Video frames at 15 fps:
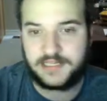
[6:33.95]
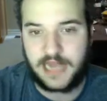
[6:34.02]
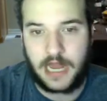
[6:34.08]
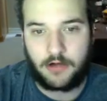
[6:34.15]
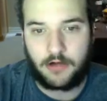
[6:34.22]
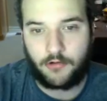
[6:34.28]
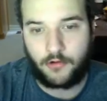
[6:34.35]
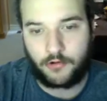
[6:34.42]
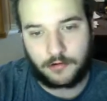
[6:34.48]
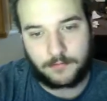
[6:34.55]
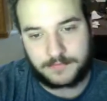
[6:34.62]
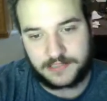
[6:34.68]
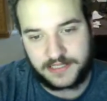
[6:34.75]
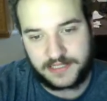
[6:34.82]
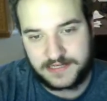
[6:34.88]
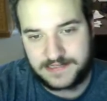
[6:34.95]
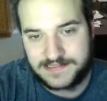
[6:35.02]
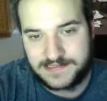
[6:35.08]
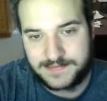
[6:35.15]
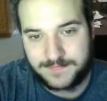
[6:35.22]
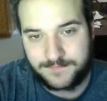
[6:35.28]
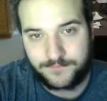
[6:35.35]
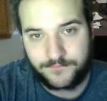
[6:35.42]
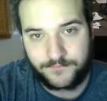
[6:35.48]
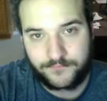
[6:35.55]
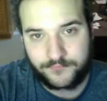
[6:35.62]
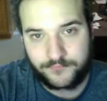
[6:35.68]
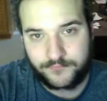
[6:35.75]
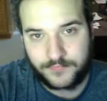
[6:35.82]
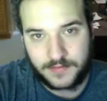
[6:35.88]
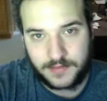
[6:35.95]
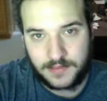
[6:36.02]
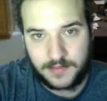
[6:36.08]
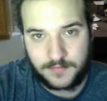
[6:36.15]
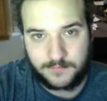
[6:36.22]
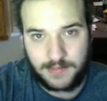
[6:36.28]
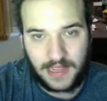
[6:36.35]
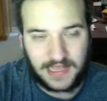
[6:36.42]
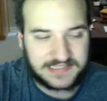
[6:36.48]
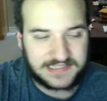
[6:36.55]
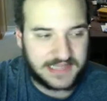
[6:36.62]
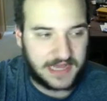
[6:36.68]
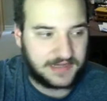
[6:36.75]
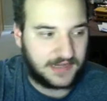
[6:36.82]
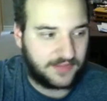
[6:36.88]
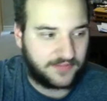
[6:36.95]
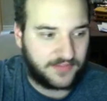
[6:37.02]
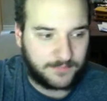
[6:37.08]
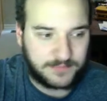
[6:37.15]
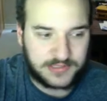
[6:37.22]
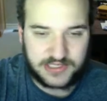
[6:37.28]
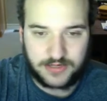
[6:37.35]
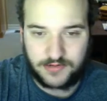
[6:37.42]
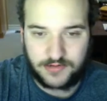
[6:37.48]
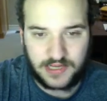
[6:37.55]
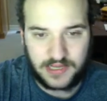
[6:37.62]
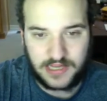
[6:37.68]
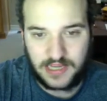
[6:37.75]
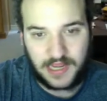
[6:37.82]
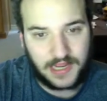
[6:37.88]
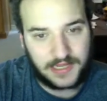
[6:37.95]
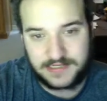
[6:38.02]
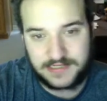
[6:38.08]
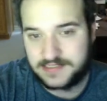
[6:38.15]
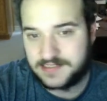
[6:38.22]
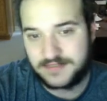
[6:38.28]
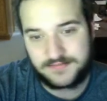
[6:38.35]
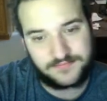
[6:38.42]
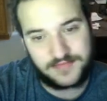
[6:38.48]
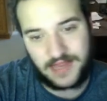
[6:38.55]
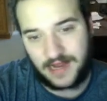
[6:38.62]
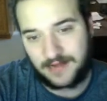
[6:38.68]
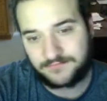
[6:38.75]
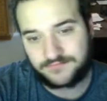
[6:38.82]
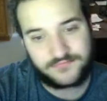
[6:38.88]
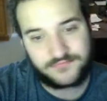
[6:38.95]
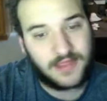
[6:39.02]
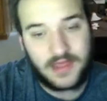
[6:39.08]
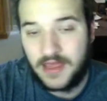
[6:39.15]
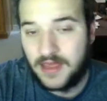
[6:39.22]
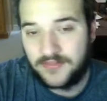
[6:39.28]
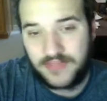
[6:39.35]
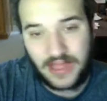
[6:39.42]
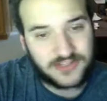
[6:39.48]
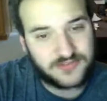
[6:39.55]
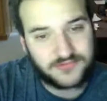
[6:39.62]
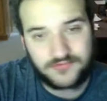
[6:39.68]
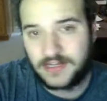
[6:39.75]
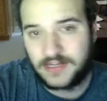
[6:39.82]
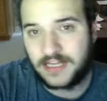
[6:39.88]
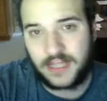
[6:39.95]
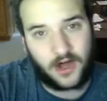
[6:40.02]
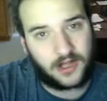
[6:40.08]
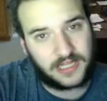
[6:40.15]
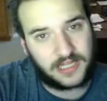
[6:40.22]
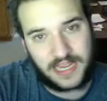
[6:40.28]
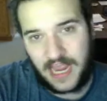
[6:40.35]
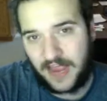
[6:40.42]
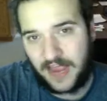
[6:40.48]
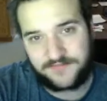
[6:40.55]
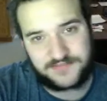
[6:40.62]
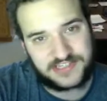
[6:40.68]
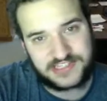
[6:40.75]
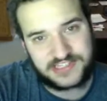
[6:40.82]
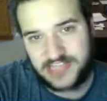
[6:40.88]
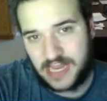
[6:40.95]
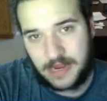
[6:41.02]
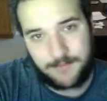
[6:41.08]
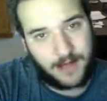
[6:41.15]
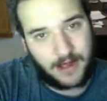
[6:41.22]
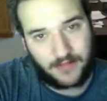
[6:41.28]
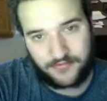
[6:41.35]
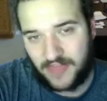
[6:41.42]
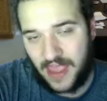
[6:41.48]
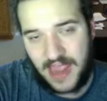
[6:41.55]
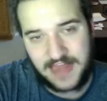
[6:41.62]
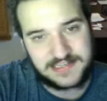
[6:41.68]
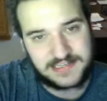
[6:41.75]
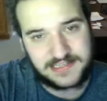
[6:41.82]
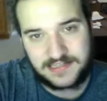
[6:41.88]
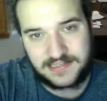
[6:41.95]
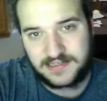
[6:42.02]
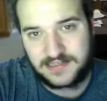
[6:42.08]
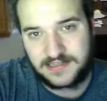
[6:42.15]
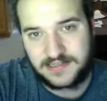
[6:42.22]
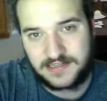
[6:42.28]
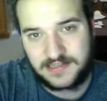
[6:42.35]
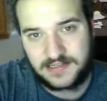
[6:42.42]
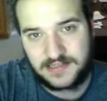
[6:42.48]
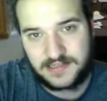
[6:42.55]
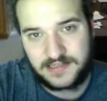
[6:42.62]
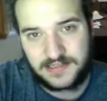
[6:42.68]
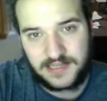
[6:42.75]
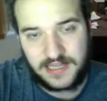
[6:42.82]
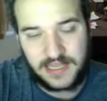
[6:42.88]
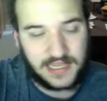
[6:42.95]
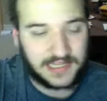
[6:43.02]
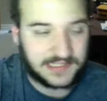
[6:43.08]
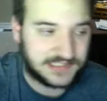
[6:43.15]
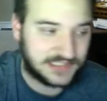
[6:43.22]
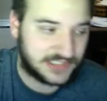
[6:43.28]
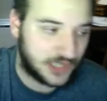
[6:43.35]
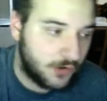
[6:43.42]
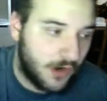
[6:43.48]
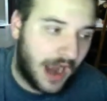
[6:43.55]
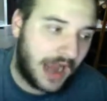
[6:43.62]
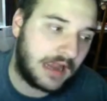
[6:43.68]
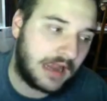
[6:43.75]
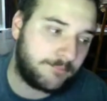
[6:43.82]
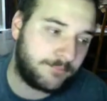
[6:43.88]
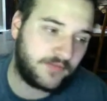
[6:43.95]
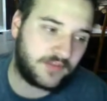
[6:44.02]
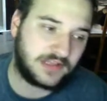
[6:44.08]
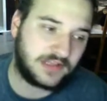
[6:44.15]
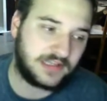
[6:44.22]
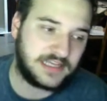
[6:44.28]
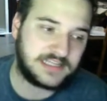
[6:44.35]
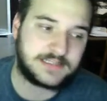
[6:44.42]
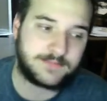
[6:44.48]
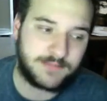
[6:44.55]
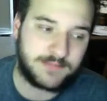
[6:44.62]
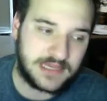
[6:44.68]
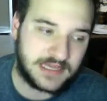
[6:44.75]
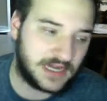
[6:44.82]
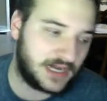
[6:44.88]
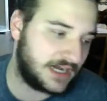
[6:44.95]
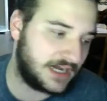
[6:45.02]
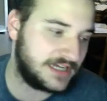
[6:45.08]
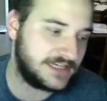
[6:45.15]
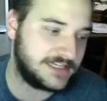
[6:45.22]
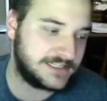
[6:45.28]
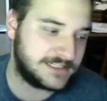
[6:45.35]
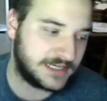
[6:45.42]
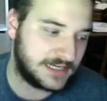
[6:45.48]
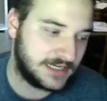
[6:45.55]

how horrible it is. Past that 9th episode. And, yeah. That's really all I have to say about that. It's so high up on the list because